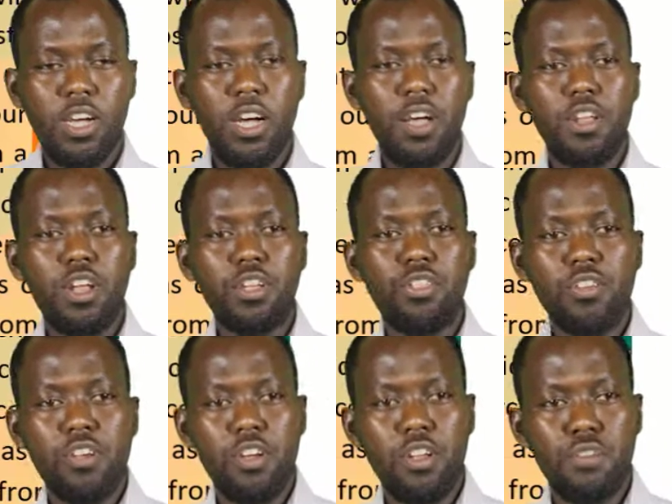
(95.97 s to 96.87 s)
The
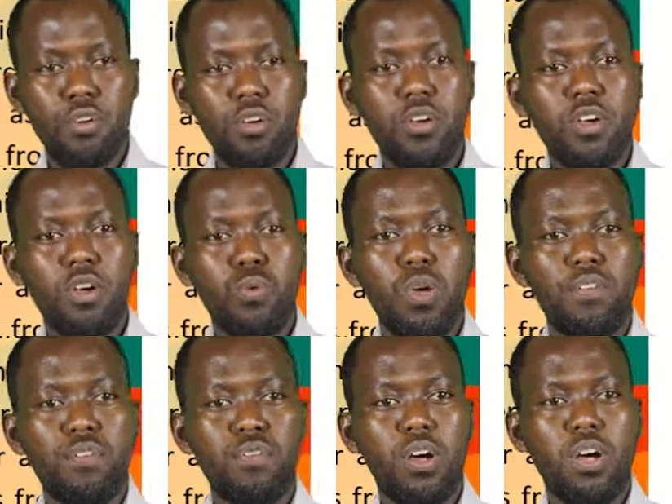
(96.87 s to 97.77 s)
literature review,
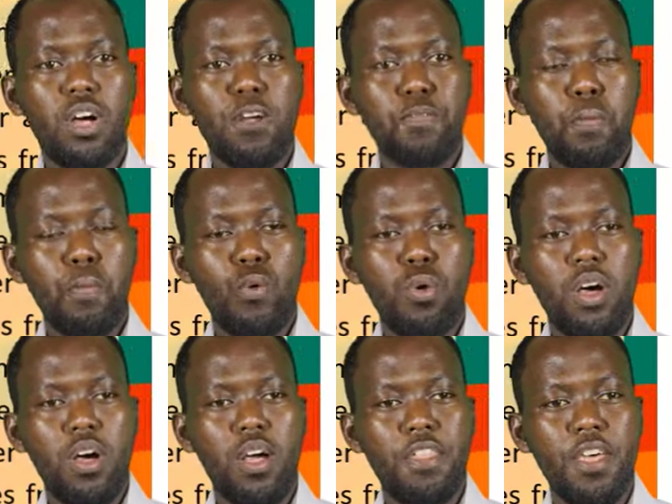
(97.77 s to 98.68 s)

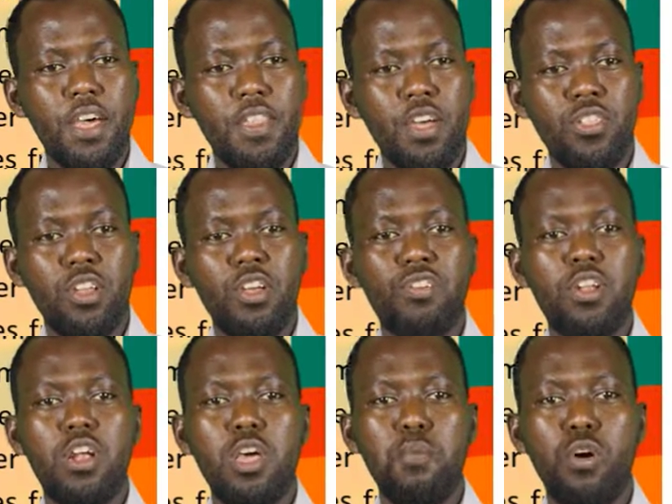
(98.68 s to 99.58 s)
the
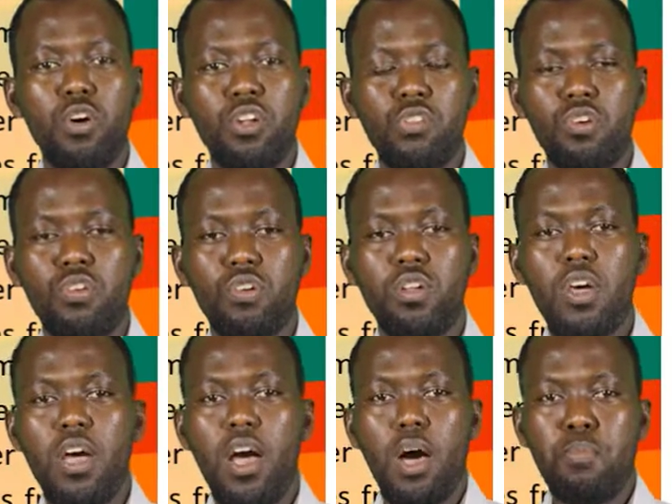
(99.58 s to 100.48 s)
International Labour Organization
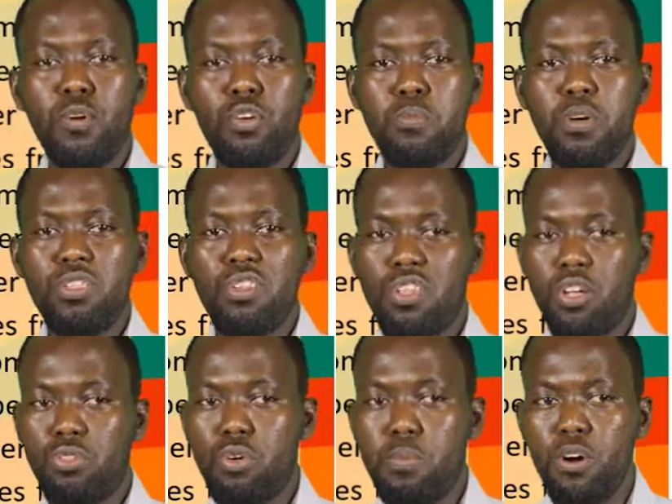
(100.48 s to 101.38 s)
approximates
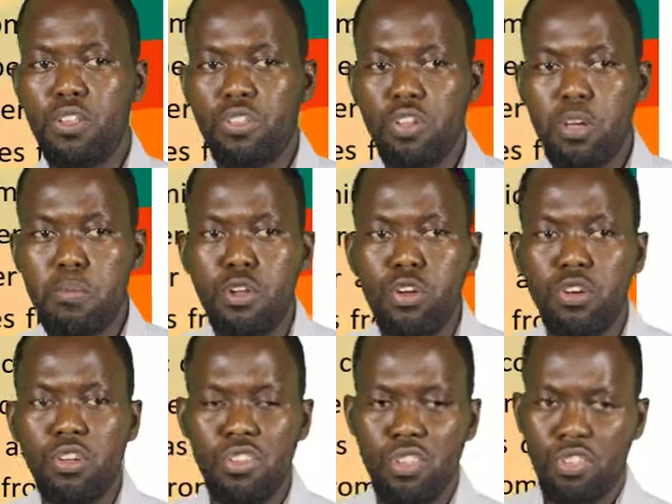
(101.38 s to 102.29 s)
that 2.3
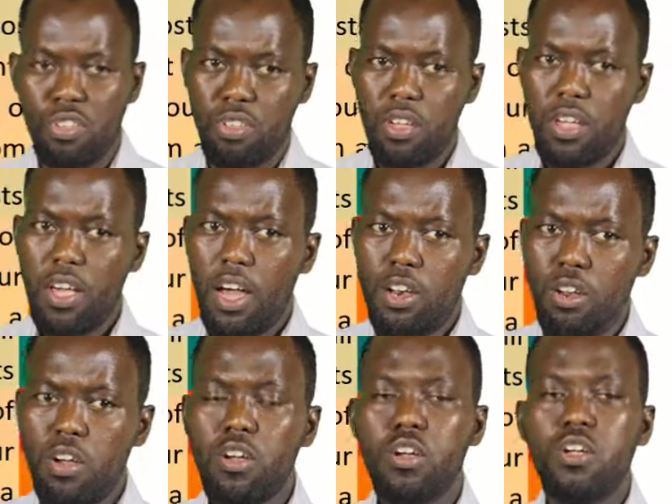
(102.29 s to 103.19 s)
million diseases
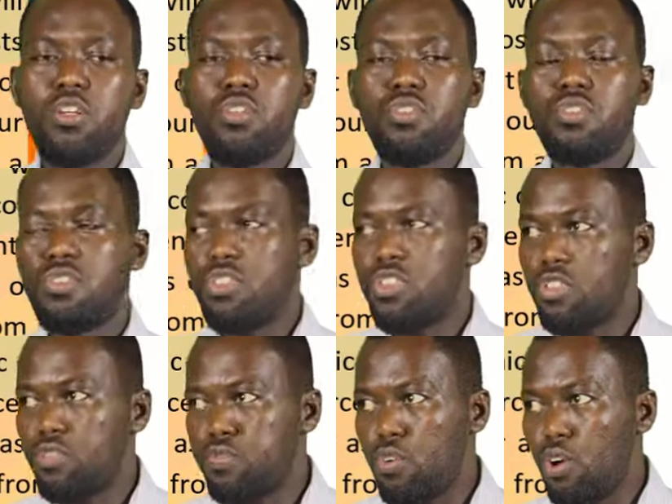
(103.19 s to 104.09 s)
and
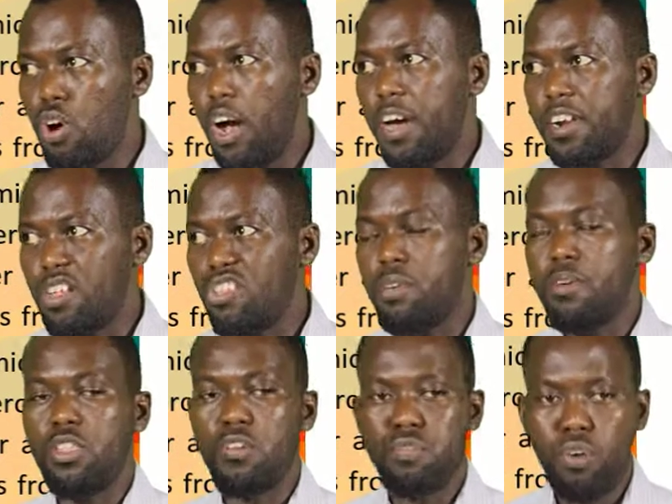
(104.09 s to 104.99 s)

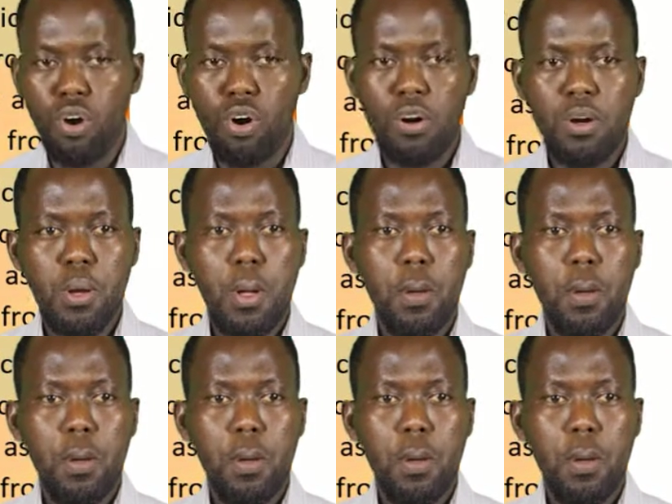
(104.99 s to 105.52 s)
474